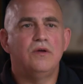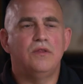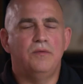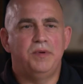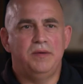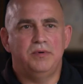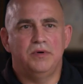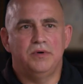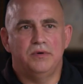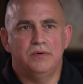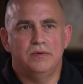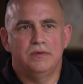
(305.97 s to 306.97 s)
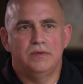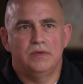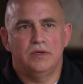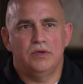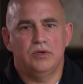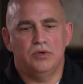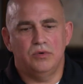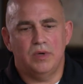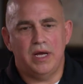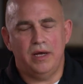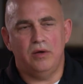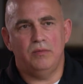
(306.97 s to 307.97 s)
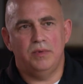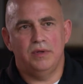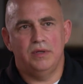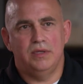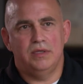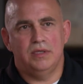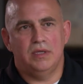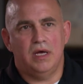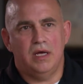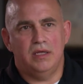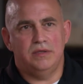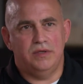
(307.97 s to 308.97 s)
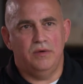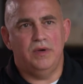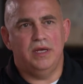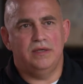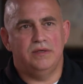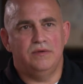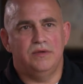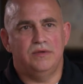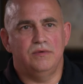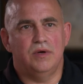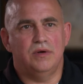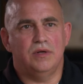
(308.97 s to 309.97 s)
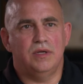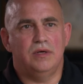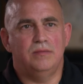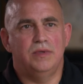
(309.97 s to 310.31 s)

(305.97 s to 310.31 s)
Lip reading: The people who help donate to the 200 Club.